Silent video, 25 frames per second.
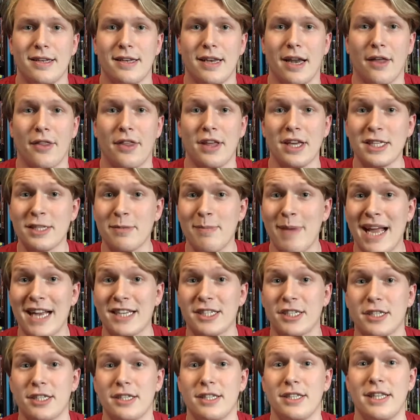Now, this
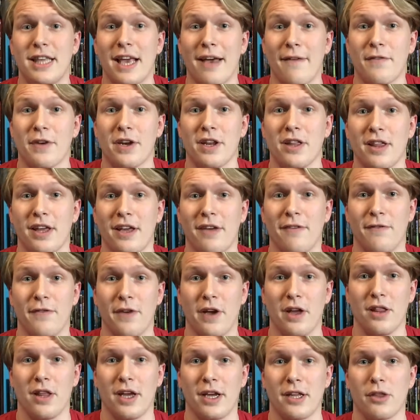match definitely
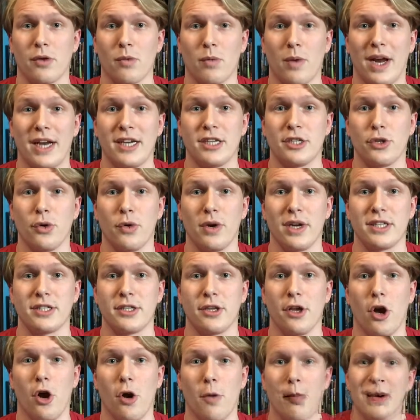felt like the right choice
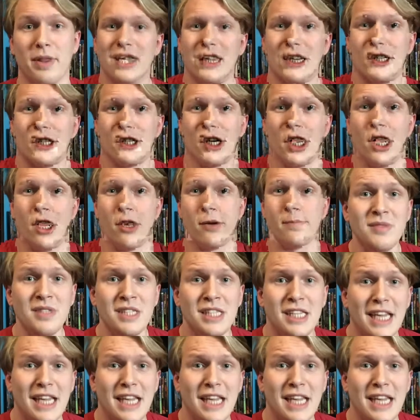to open the show.